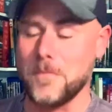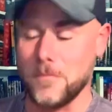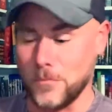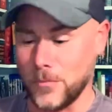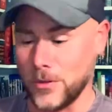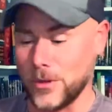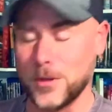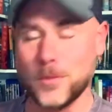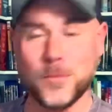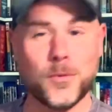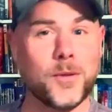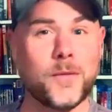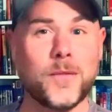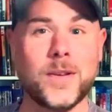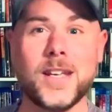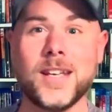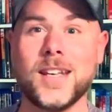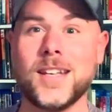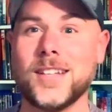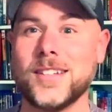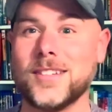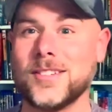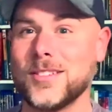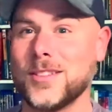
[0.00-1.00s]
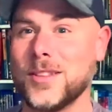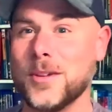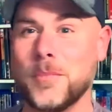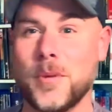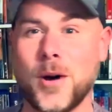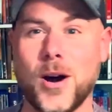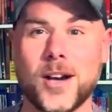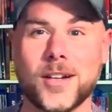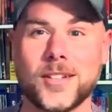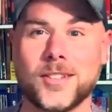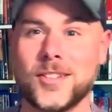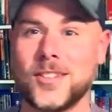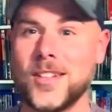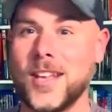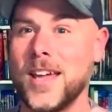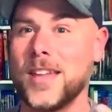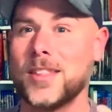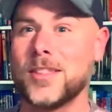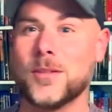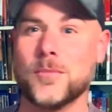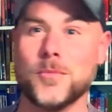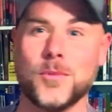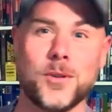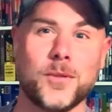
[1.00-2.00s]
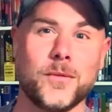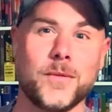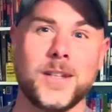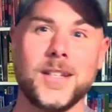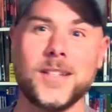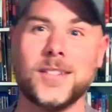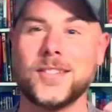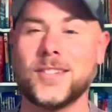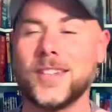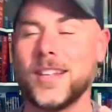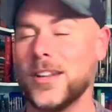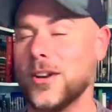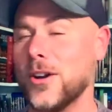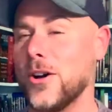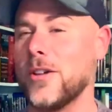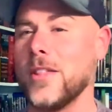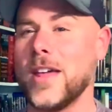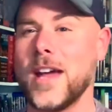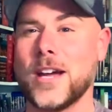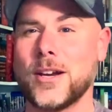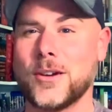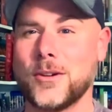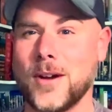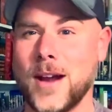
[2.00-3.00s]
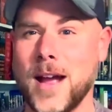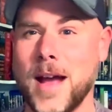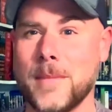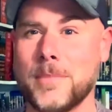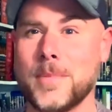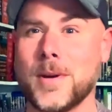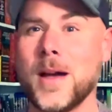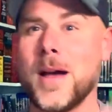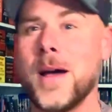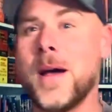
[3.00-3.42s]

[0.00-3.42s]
what the movie is, the box set, the movies, and all that crap.